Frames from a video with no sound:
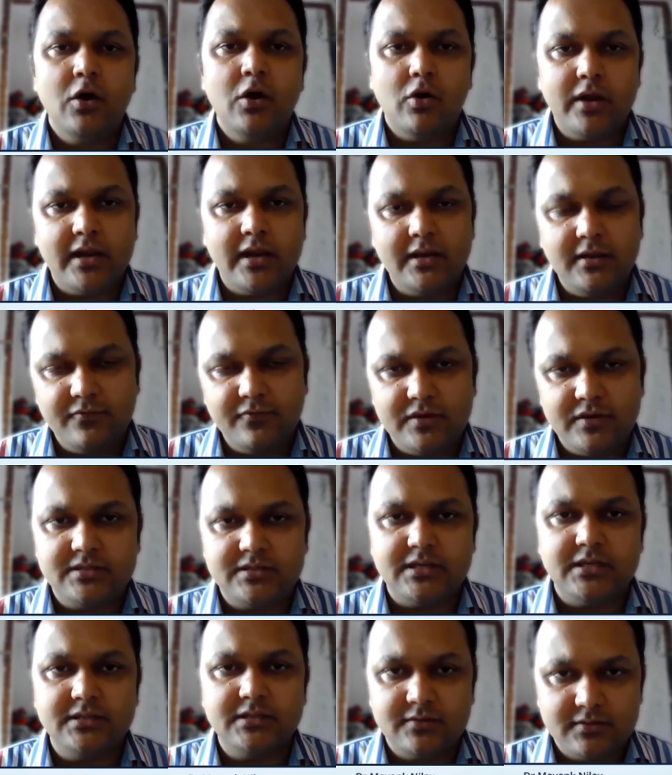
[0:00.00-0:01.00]
or any
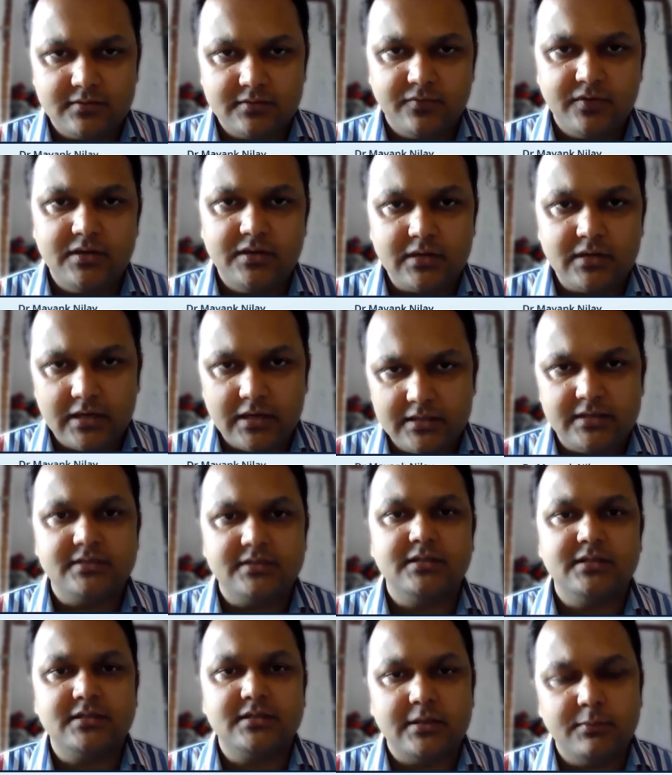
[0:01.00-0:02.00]
such other
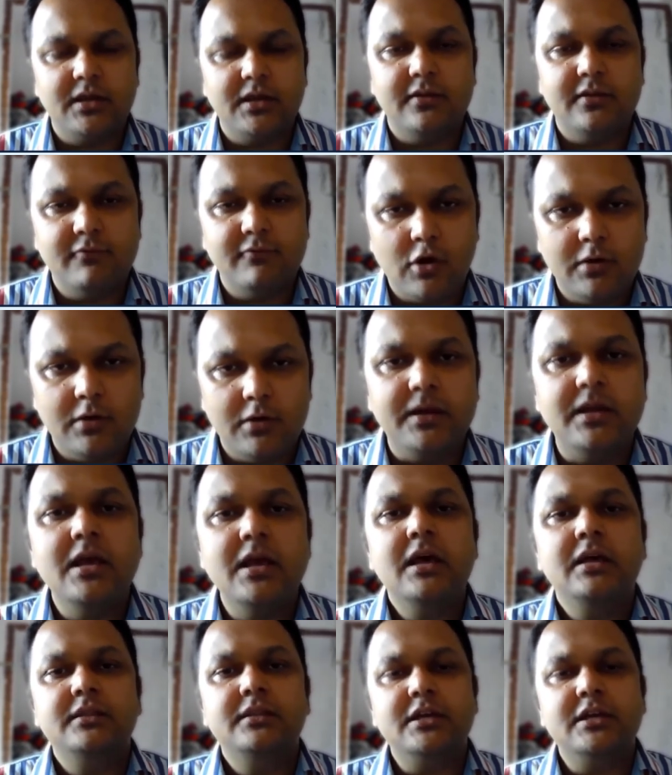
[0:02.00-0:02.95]
systemic involvement,